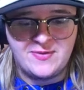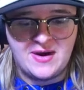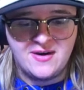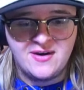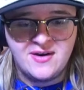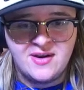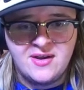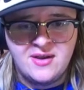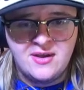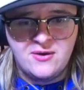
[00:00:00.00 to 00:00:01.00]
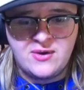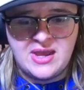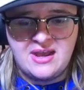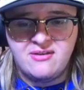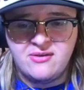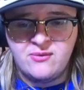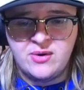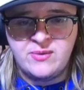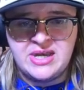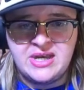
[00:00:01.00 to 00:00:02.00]
there. Okay, so
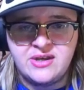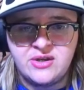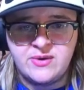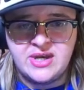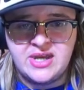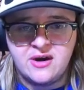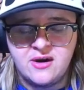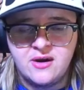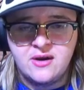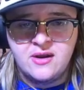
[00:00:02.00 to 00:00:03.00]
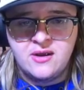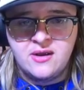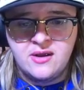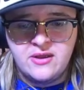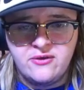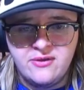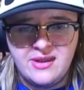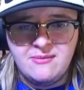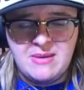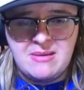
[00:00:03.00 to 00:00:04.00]
what do we need to do in here? It looks
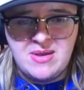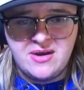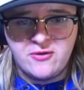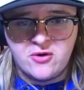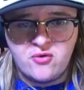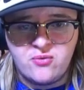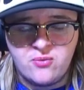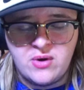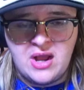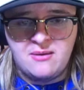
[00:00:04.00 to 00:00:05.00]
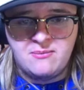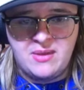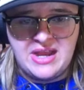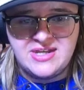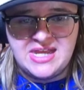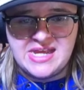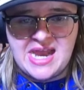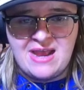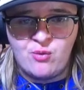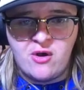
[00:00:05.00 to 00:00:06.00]
like maybe another, like,
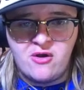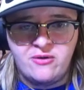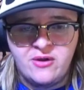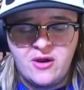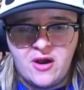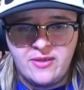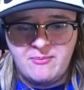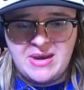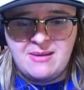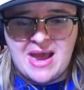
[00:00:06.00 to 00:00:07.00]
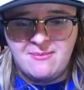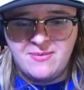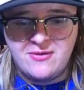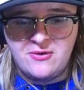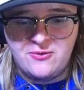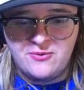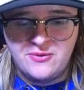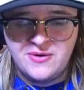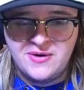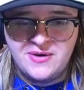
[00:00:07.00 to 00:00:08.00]
DNA wall on the minimap, so
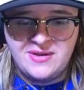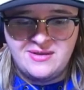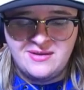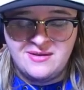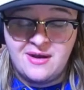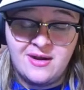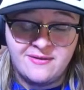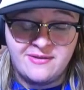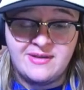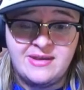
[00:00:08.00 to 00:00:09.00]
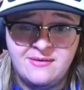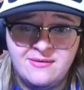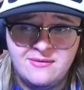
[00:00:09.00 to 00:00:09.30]
honestly,